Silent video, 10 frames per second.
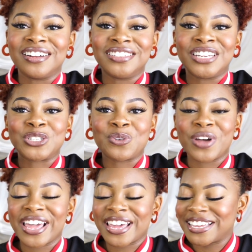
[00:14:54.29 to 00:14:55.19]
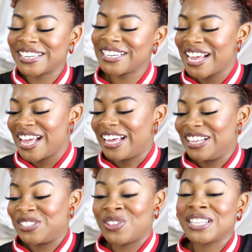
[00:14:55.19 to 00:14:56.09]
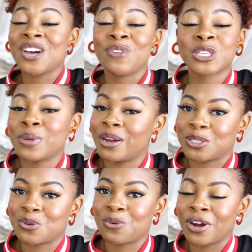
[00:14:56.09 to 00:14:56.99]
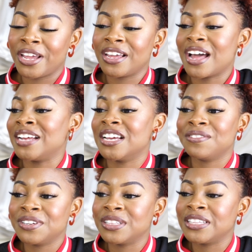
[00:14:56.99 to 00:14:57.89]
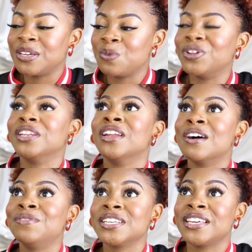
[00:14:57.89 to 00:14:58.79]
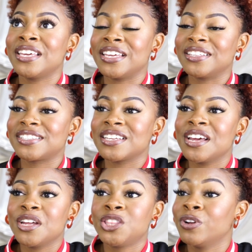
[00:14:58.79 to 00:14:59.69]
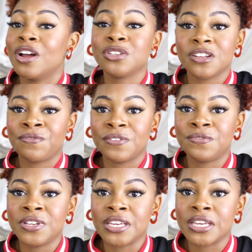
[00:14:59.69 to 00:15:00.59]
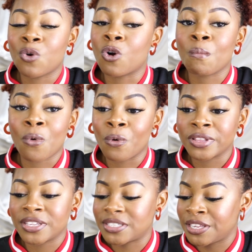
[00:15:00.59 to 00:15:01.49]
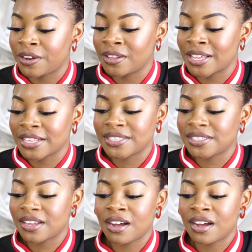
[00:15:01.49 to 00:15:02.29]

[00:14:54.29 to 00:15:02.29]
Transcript: digital hand. And so that's self-explanatory. I definitely would love to hit 350 or more this year. That's